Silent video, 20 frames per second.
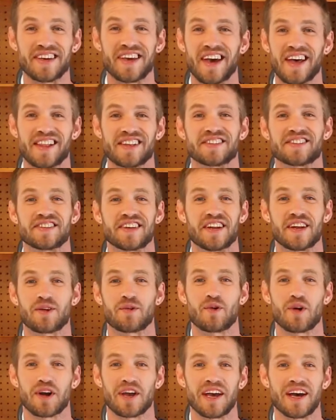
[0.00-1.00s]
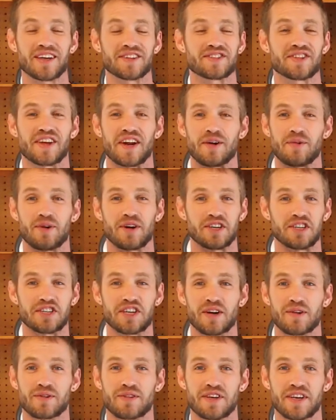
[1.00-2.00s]
calisthenic workouts that I want to
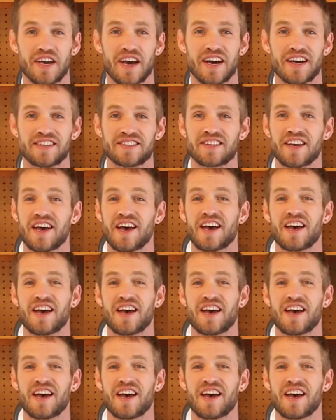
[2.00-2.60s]
share with you guys.